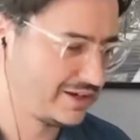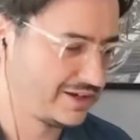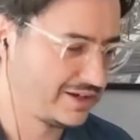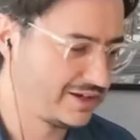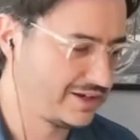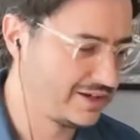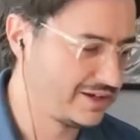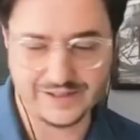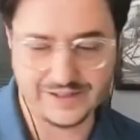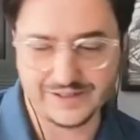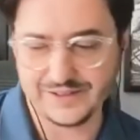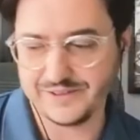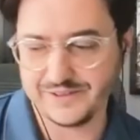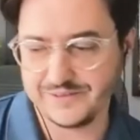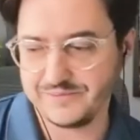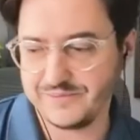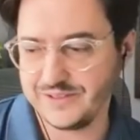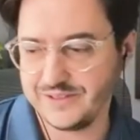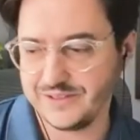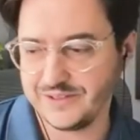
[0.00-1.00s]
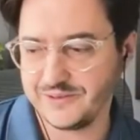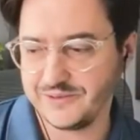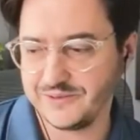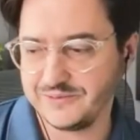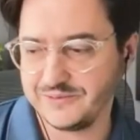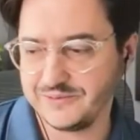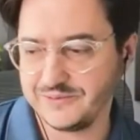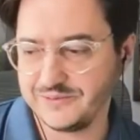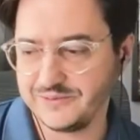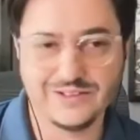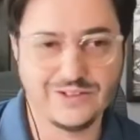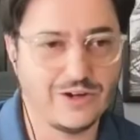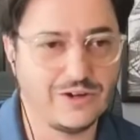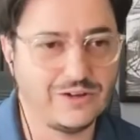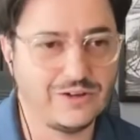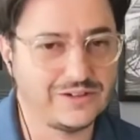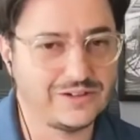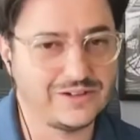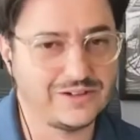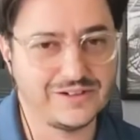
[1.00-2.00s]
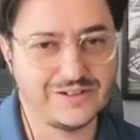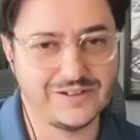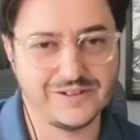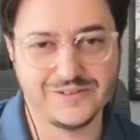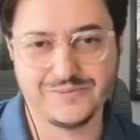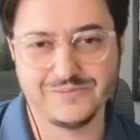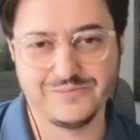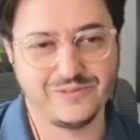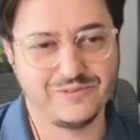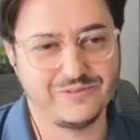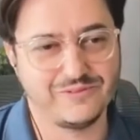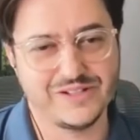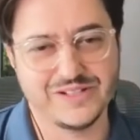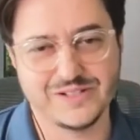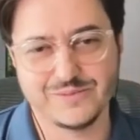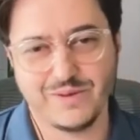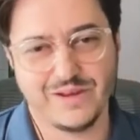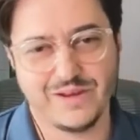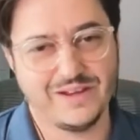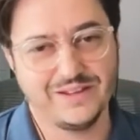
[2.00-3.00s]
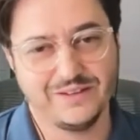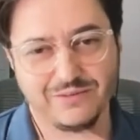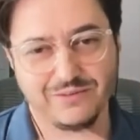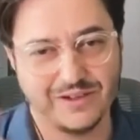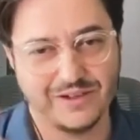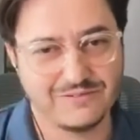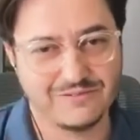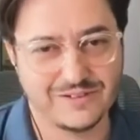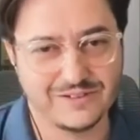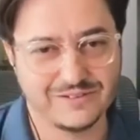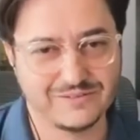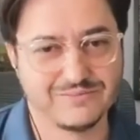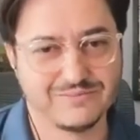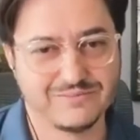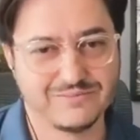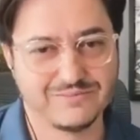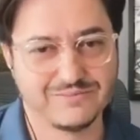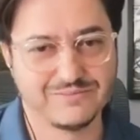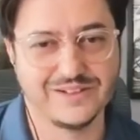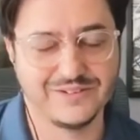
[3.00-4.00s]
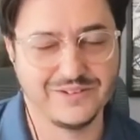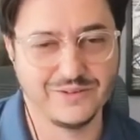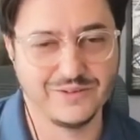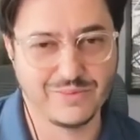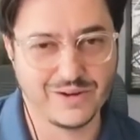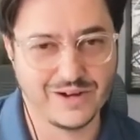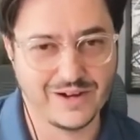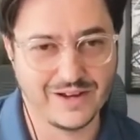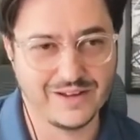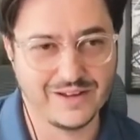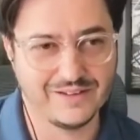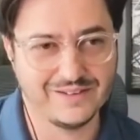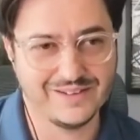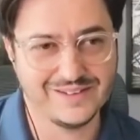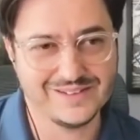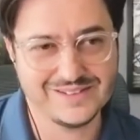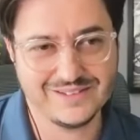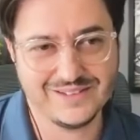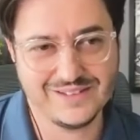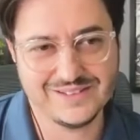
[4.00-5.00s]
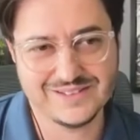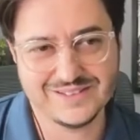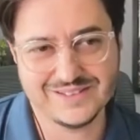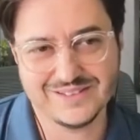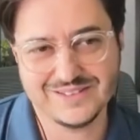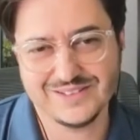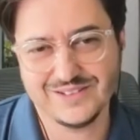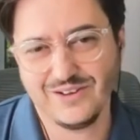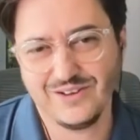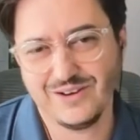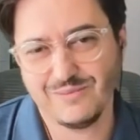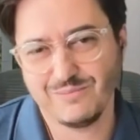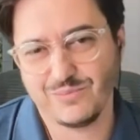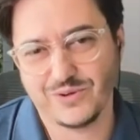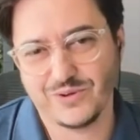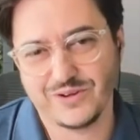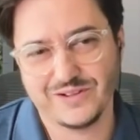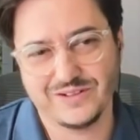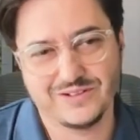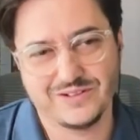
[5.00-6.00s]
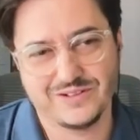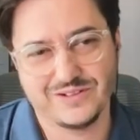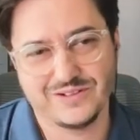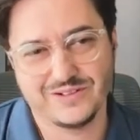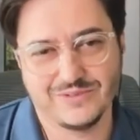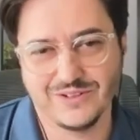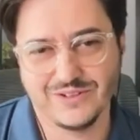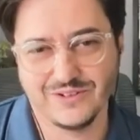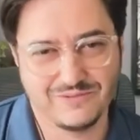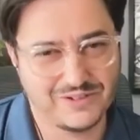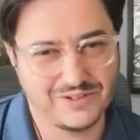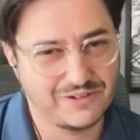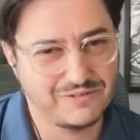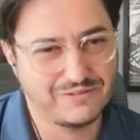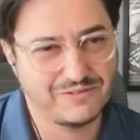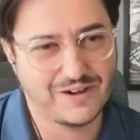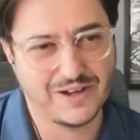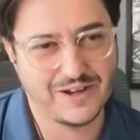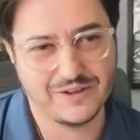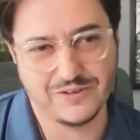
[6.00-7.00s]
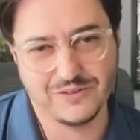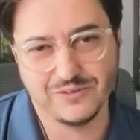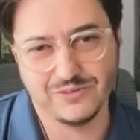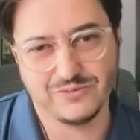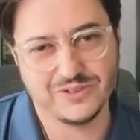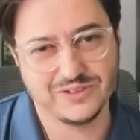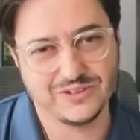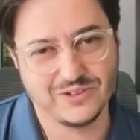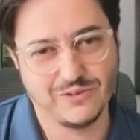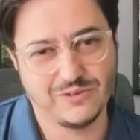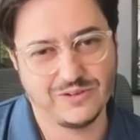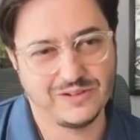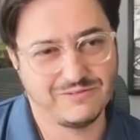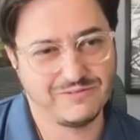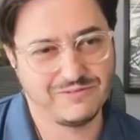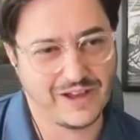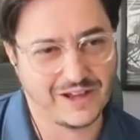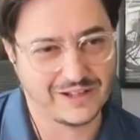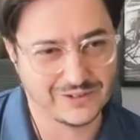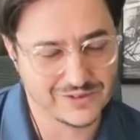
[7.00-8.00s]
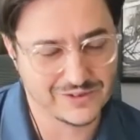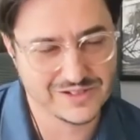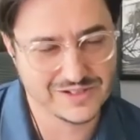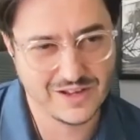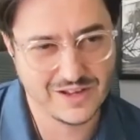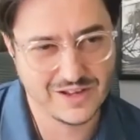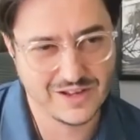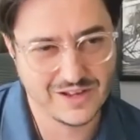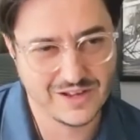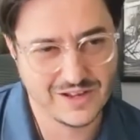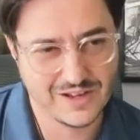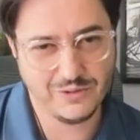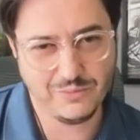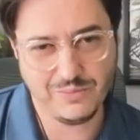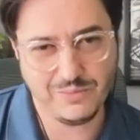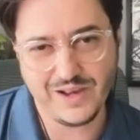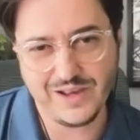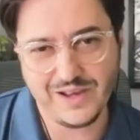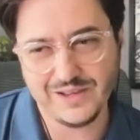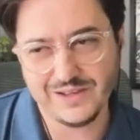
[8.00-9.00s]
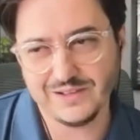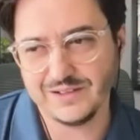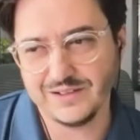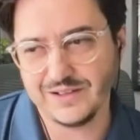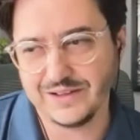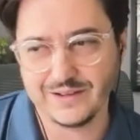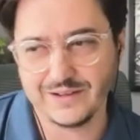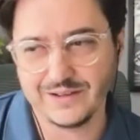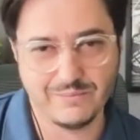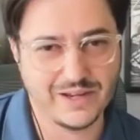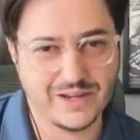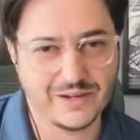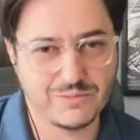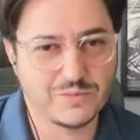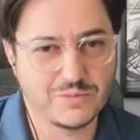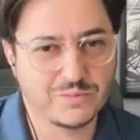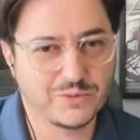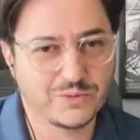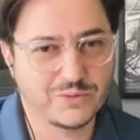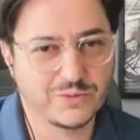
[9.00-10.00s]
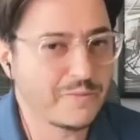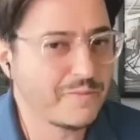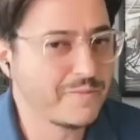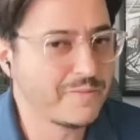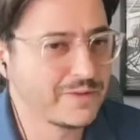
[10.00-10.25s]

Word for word: uh, you know, ten dollar mm-hmm. wristband, whatever uh, you buy, it's it's it's not important to you know verify you with all the factors. You buy in like a MacBook Pro,